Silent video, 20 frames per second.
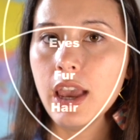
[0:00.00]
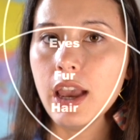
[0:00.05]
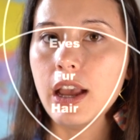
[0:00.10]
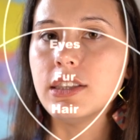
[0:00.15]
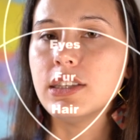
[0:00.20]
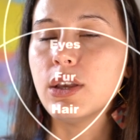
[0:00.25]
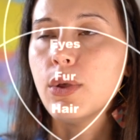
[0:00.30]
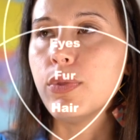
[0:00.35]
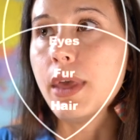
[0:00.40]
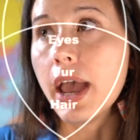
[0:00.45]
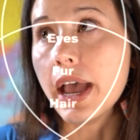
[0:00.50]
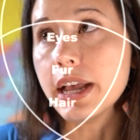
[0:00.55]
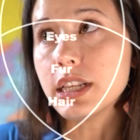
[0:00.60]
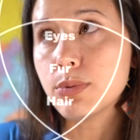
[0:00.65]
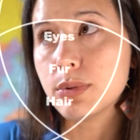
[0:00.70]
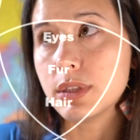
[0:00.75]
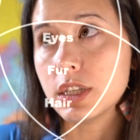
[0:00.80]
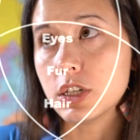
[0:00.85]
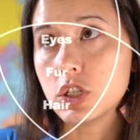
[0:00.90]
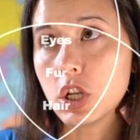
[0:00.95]
And so that's
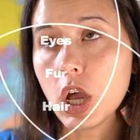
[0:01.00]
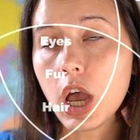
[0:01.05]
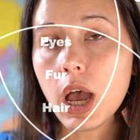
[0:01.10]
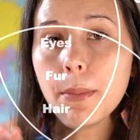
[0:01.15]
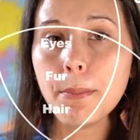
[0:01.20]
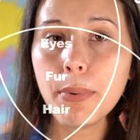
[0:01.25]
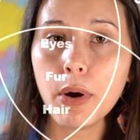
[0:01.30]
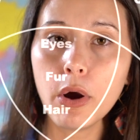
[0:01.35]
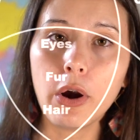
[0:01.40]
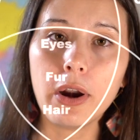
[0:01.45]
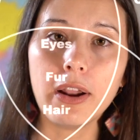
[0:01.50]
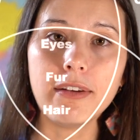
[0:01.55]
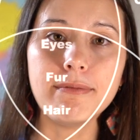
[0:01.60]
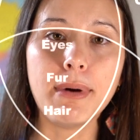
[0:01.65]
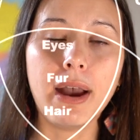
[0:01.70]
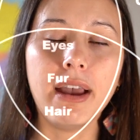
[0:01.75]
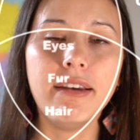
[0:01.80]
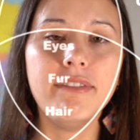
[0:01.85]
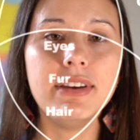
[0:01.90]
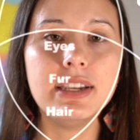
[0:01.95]
what the top part of
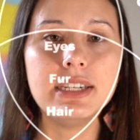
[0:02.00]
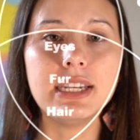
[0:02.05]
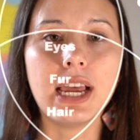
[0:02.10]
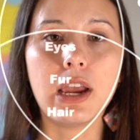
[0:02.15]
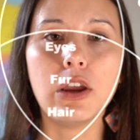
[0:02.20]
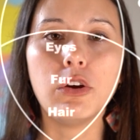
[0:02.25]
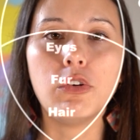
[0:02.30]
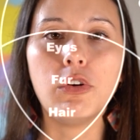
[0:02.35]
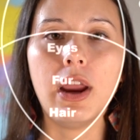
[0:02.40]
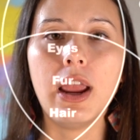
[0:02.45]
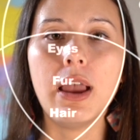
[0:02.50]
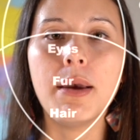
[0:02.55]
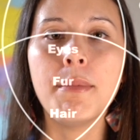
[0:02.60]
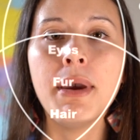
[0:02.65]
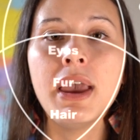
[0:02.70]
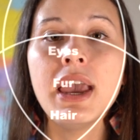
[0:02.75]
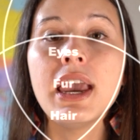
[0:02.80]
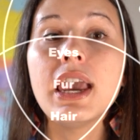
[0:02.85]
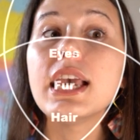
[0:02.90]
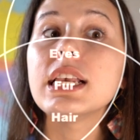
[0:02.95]
my Venn diagram
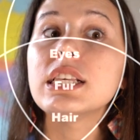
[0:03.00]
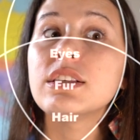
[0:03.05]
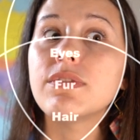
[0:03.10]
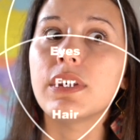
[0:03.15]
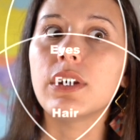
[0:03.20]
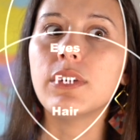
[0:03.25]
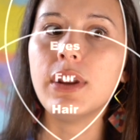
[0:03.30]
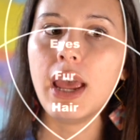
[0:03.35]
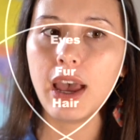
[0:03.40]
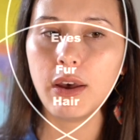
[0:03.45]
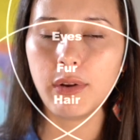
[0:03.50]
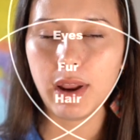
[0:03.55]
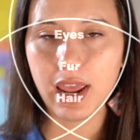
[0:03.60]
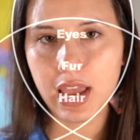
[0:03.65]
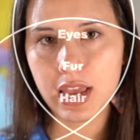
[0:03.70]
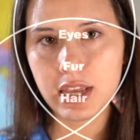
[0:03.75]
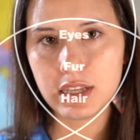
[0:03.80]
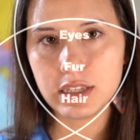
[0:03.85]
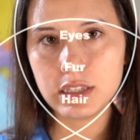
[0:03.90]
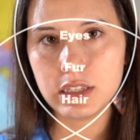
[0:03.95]
is filled out
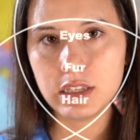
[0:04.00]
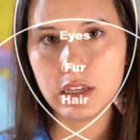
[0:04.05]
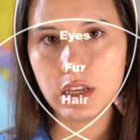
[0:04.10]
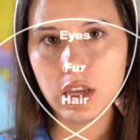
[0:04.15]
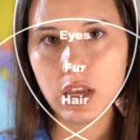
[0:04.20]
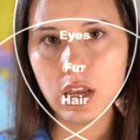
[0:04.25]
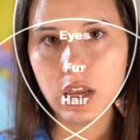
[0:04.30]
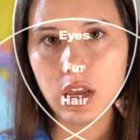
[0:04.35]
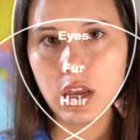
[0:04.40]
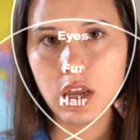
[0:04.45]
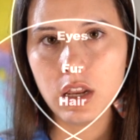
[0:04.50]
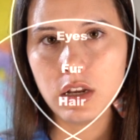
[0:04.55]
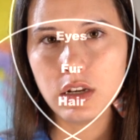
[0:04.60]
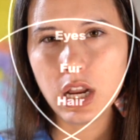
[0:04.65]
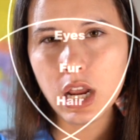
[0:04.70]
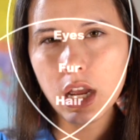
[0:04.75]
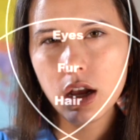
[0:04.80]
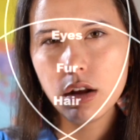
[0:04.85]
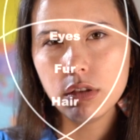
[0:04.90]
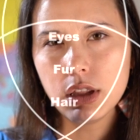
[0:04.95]
as.
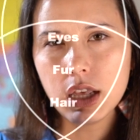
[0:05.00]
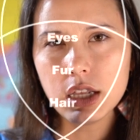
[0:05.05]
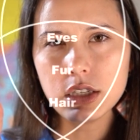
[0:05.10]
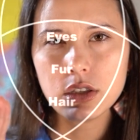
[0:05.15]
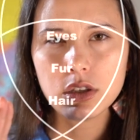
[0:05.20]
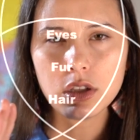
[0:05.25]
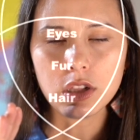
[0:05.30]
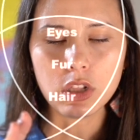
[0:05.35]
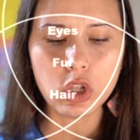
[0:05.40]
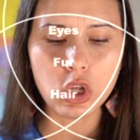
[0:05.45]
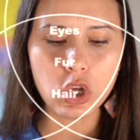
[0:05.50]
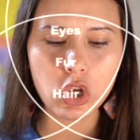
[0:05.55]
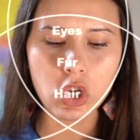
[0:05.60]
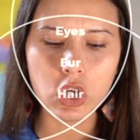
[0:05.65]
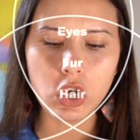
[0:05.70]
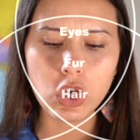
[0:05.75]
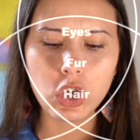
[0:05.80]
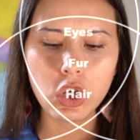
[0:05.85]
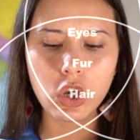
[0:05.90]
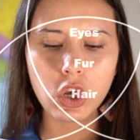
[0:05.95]
Now let's
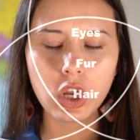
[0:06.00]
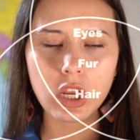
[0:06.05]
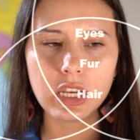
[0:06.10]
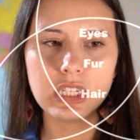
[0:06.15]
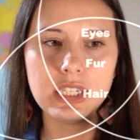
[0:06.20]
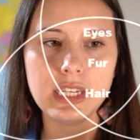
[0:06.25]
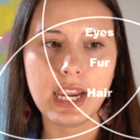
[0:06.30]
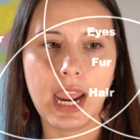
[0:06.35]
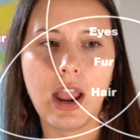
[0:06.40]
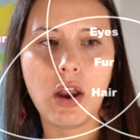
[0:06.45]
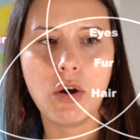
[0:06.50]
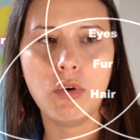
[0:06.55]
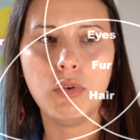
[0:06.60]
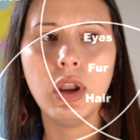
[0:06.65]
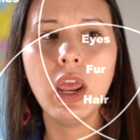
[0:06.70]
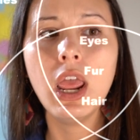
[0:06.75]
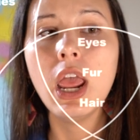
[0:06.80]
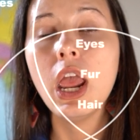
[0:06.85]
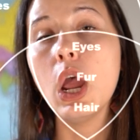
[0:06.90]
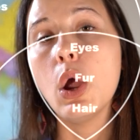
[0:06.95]
look down,
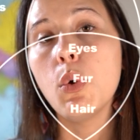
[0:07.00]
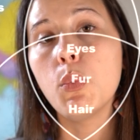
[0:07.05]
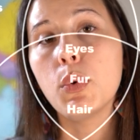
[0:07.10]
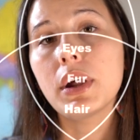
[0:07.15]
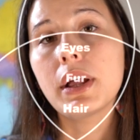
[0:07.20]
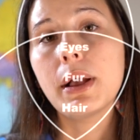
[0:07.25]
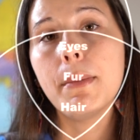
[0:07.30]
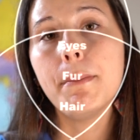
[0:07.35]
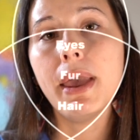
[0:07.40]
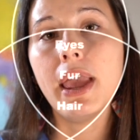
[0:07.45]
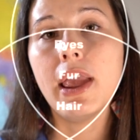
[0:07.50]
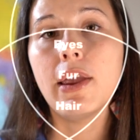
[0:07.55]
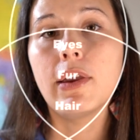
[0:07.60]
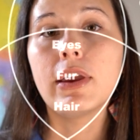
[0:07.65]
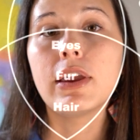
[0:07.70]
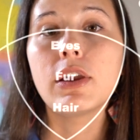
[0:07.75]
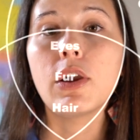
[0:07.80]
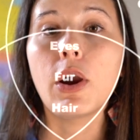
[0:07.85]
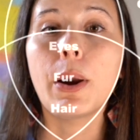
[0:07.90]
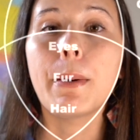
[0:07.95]
and we're
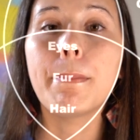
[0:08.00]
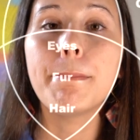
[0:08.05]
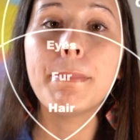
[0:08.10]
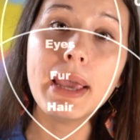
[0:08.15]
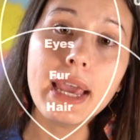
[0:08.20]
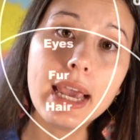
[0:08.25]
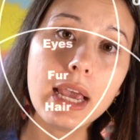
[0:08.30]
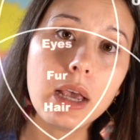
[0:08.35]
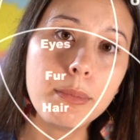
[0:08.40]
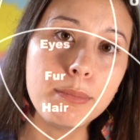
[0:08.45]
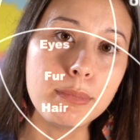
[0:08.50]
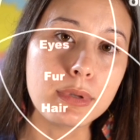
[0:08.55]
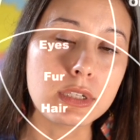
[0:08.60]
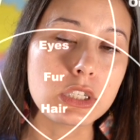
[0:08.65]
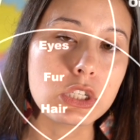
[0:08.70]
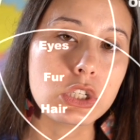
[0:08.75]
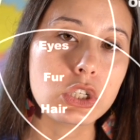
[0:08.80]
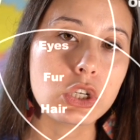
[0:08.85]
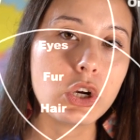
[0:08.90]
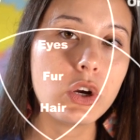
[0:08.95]
comparing our pink
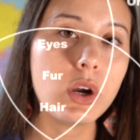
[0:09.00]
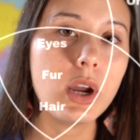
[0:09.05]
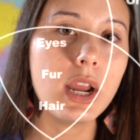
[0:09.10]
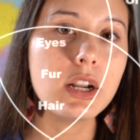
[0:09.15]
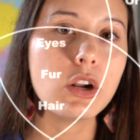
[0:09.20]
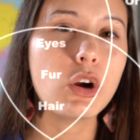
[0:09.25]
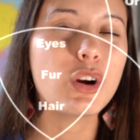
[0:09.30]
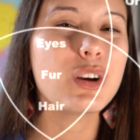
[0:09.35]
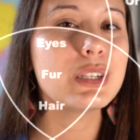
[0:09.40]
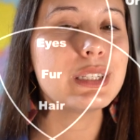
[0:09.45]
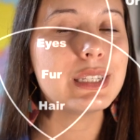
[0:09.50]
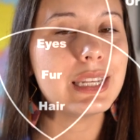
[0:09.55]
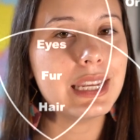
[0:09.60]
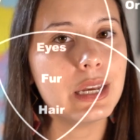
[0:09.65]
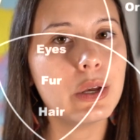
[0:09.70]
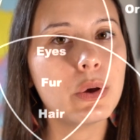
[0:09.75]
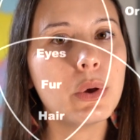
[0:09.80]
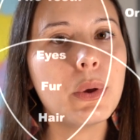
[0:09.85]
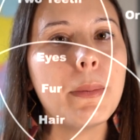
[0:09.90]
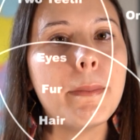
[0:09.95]
Munster and our
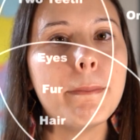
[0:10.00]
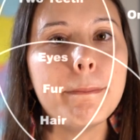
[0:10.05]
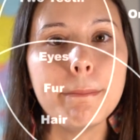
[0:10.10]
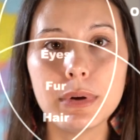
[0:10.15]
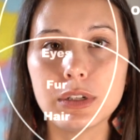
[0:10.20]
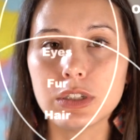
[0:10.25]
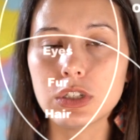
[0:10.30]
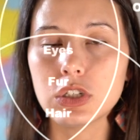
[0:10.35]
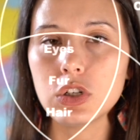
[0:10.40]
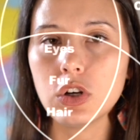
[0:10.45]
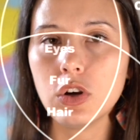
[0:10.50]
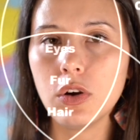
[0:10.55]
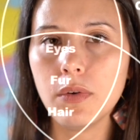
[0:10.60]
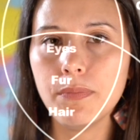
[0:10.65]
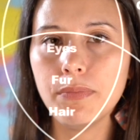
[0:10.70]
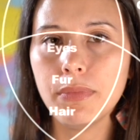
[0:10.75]
teal Munster.